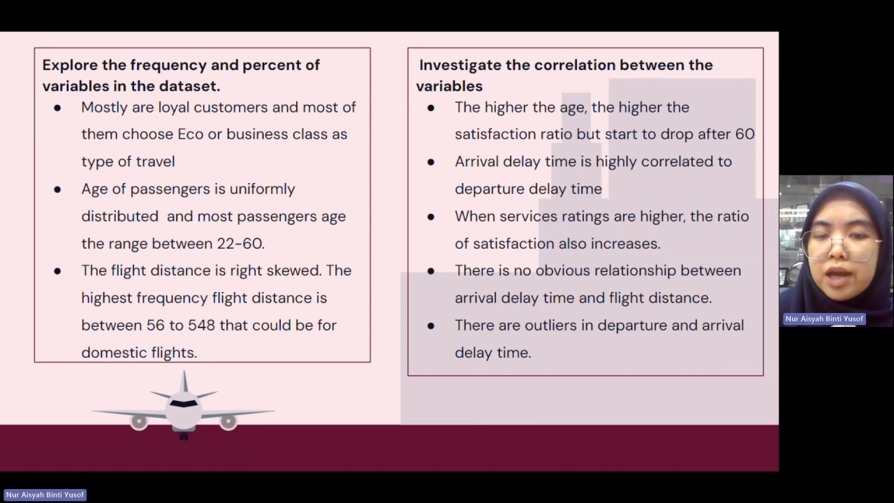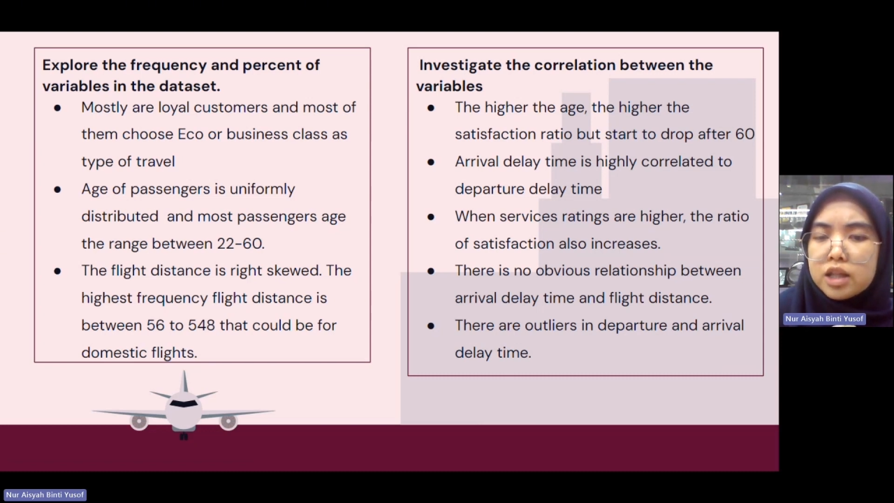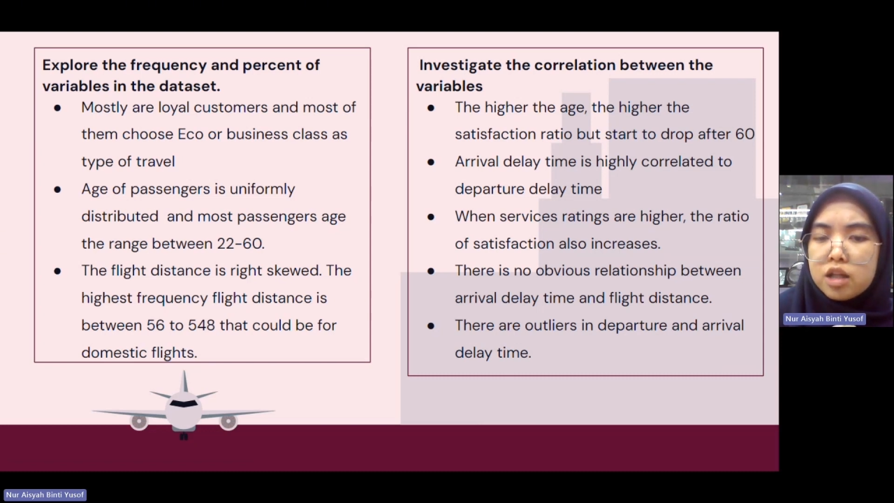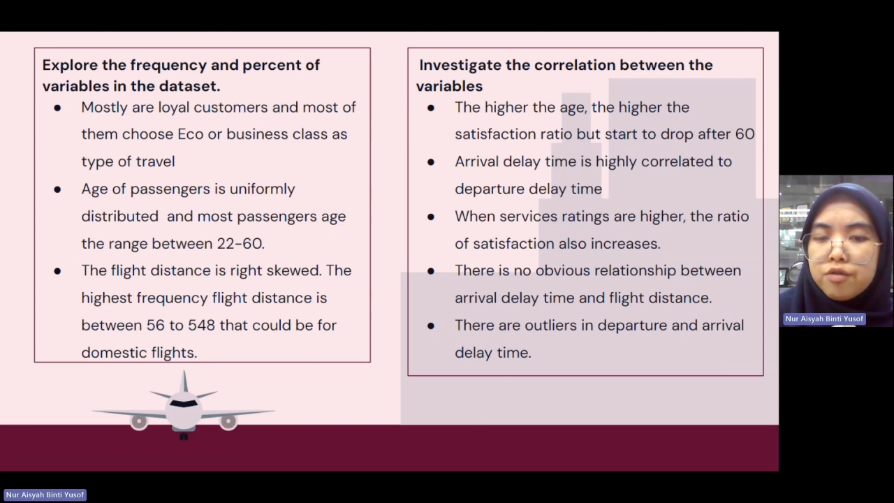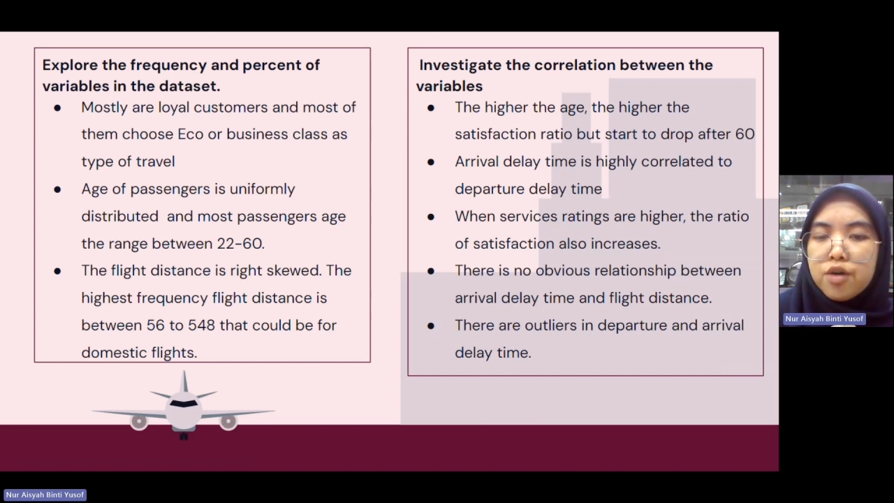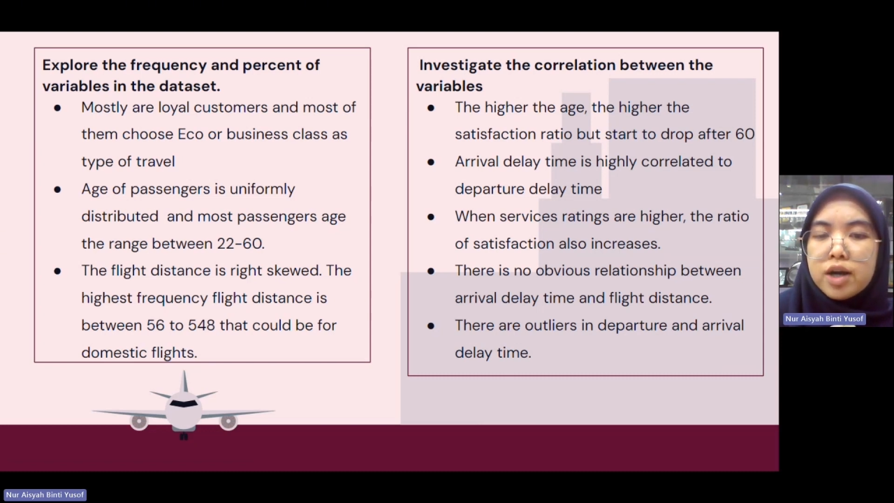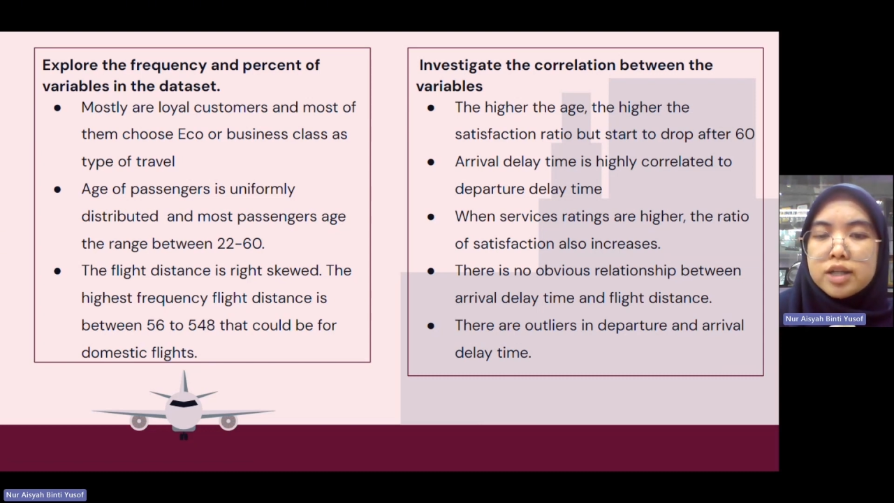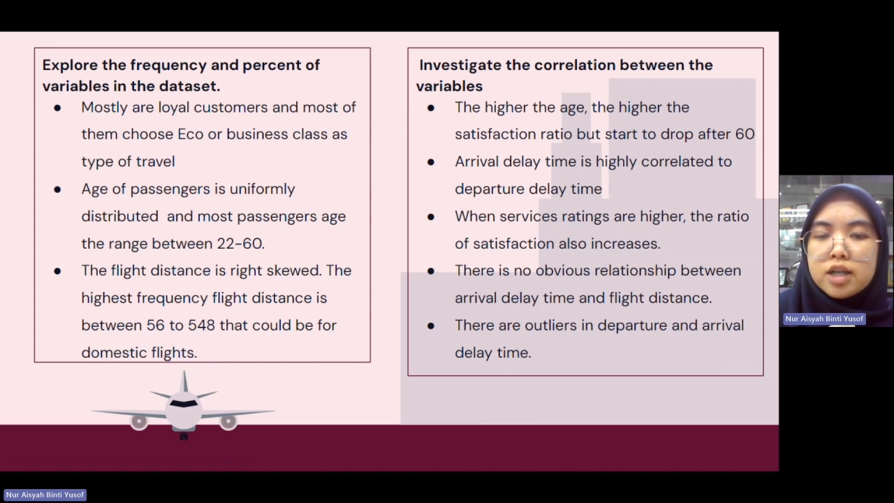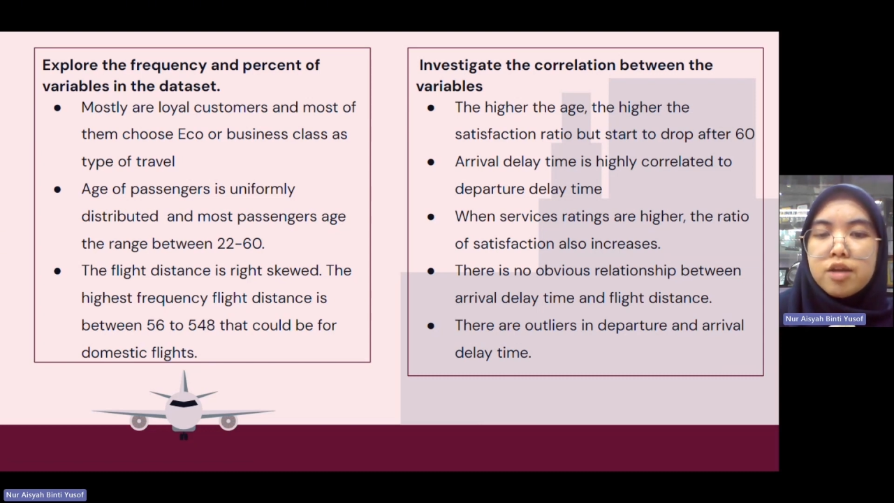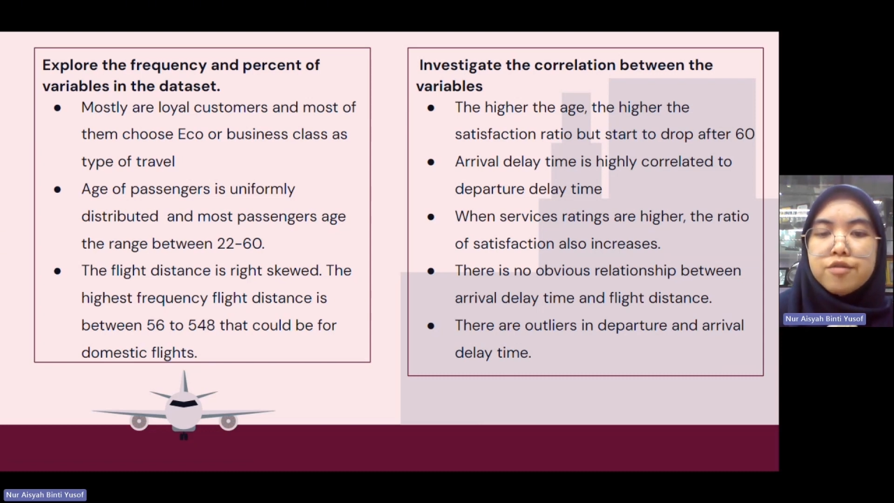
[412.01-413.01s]
until
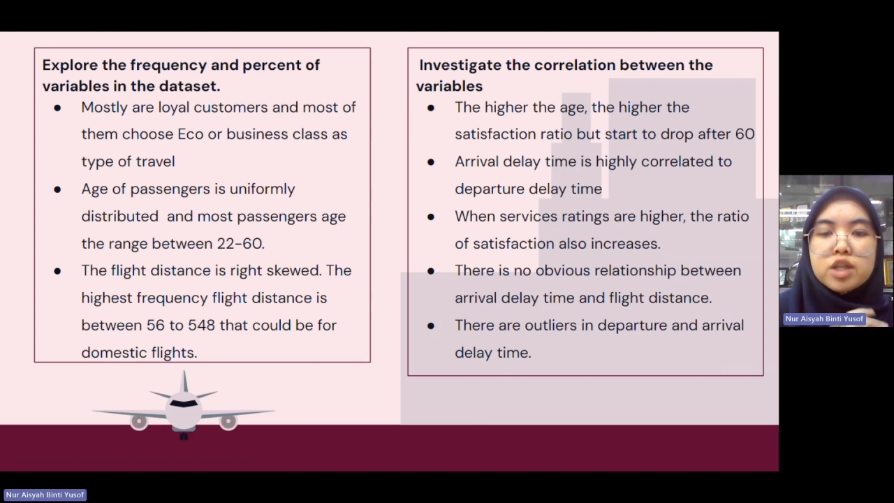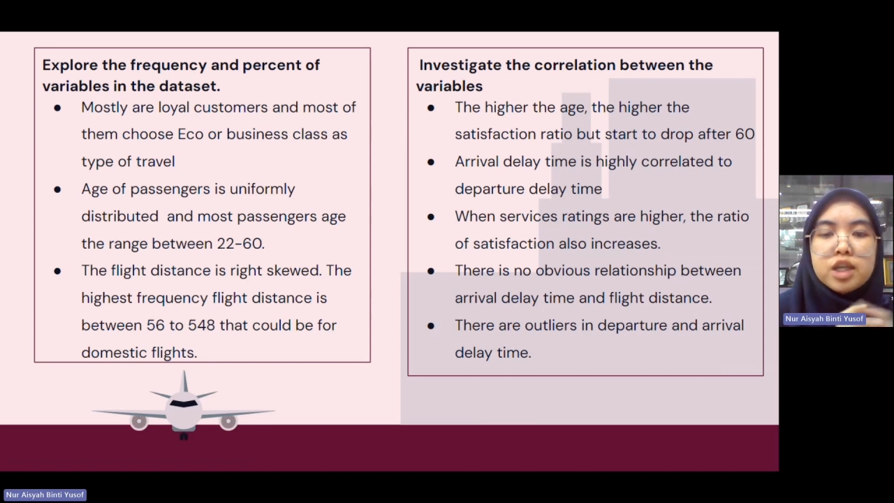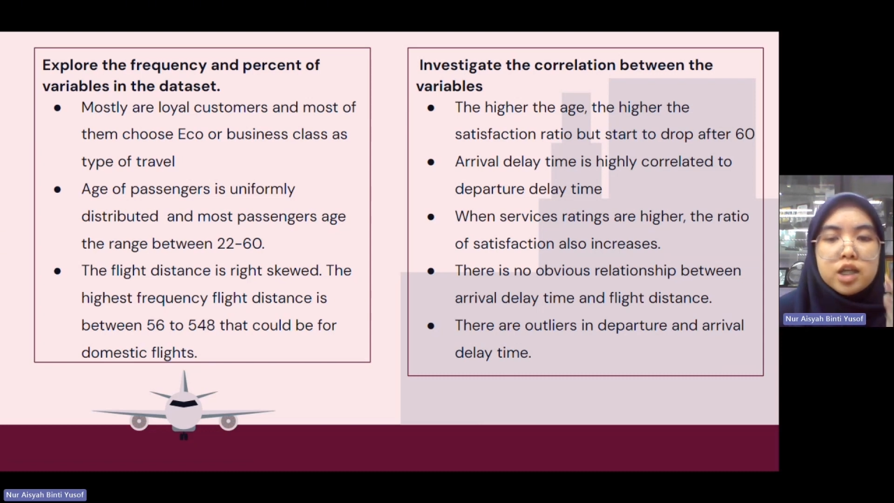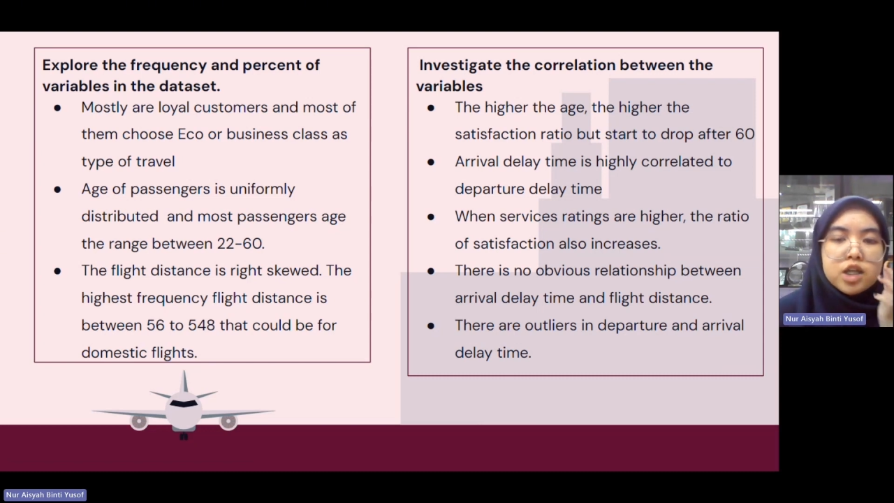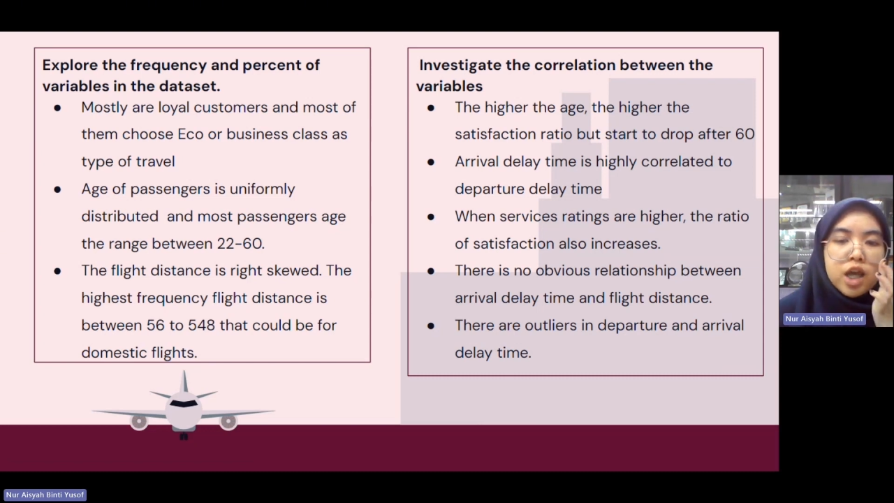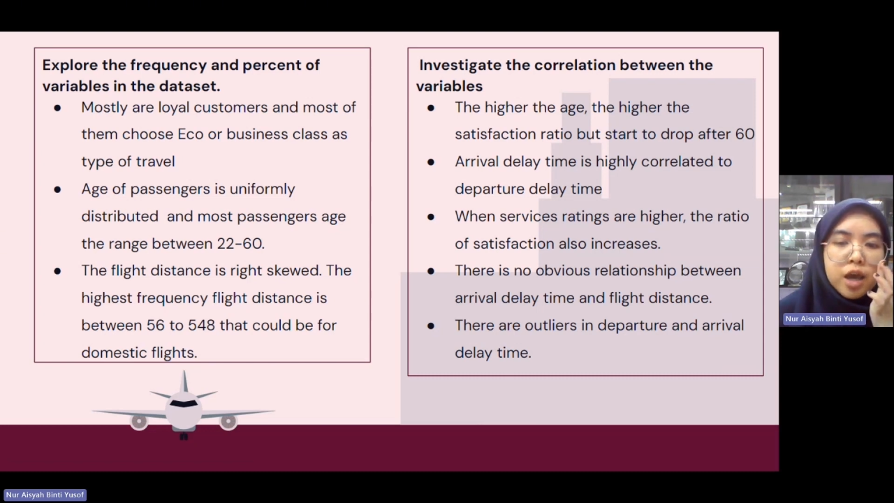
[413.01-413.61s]
448